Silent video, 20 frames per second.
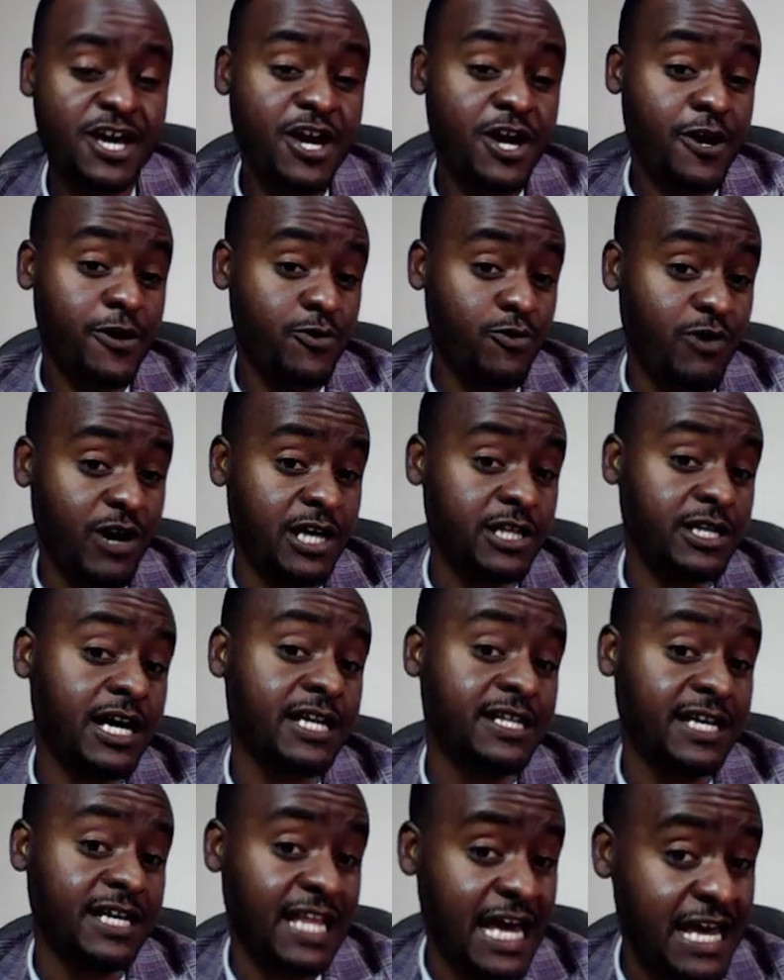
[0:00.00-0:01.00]
You can
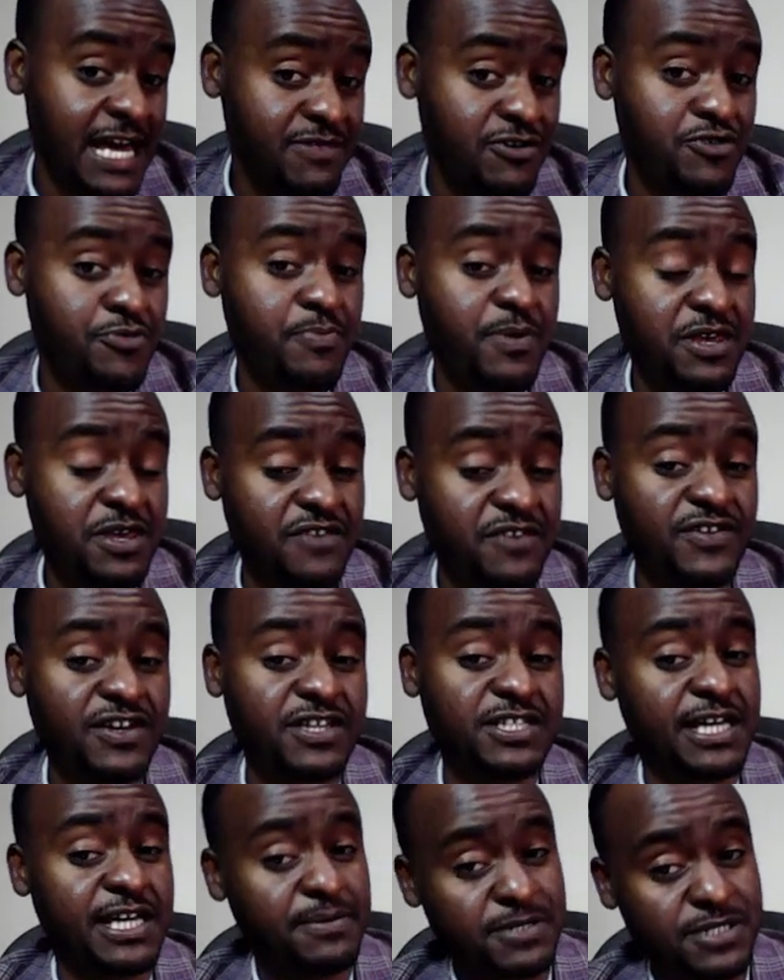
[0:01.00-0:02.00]
analyze a specific
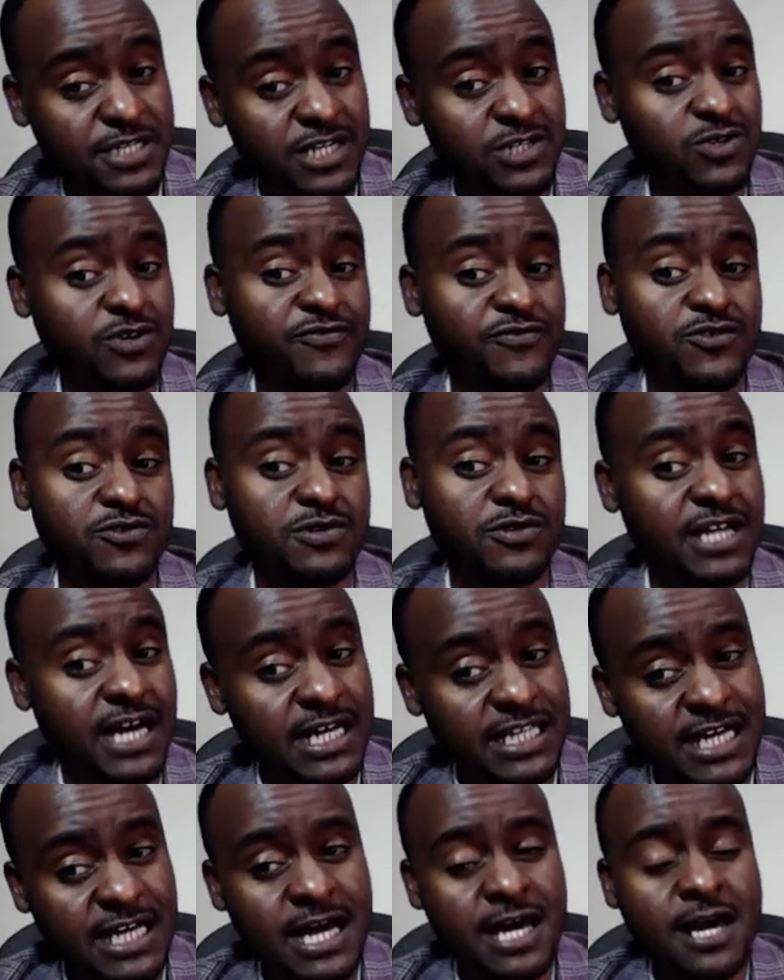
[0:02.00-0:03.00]
subset of your
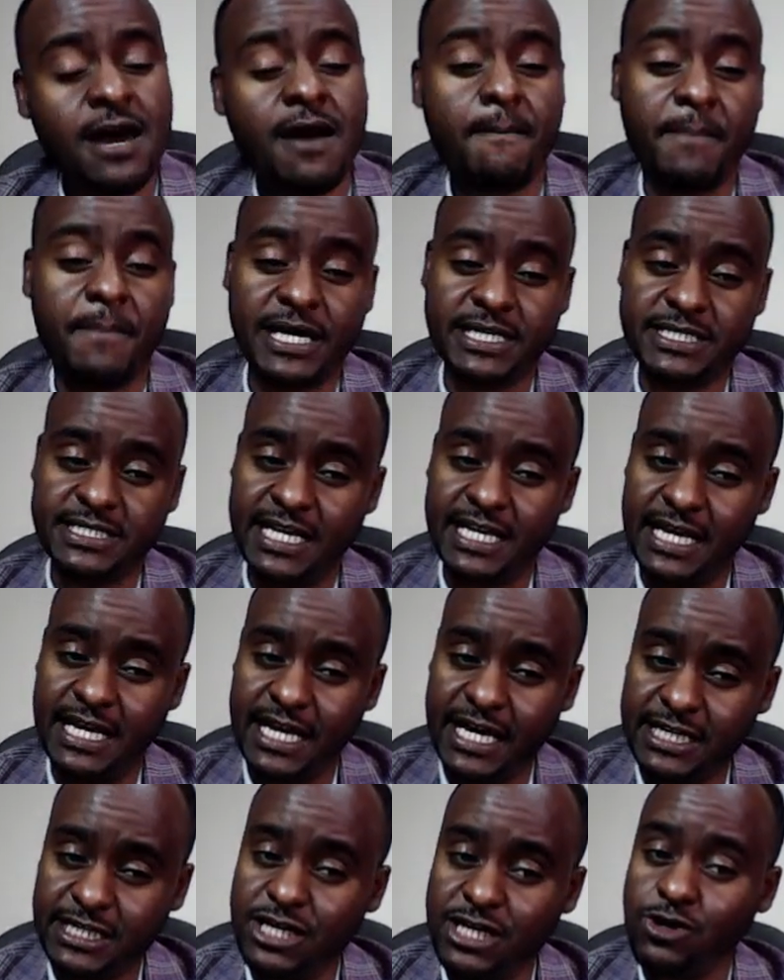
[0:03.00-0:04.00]
data by
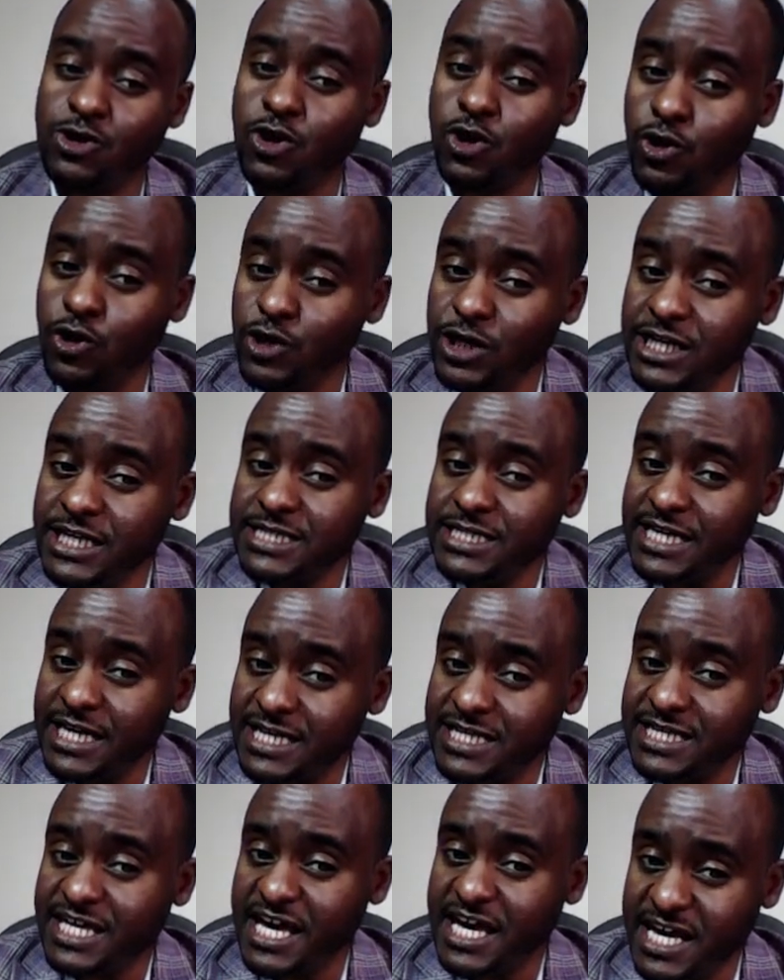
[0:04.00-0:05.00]
selecting only
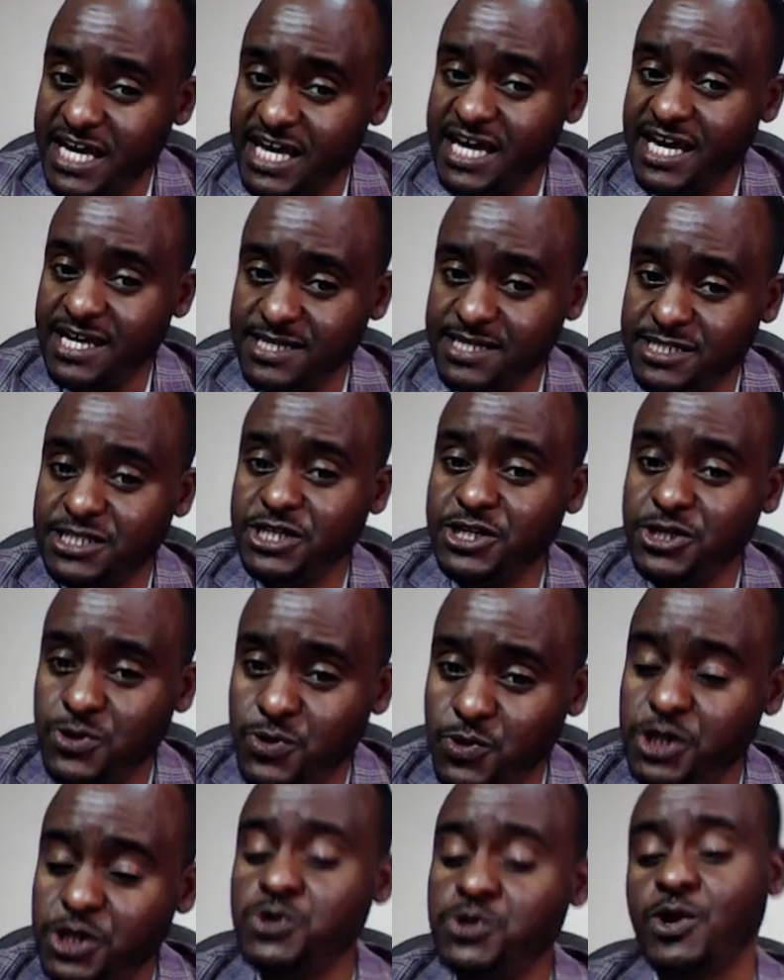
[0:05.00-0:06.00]
certain cases in
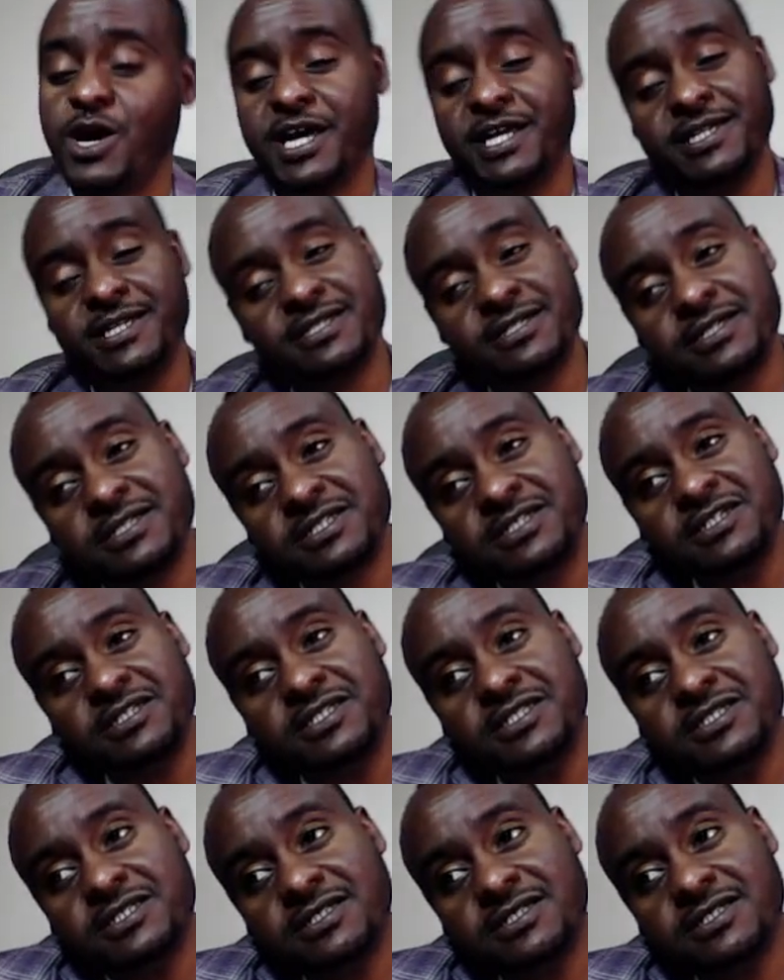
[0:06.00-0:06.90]
which you are interested.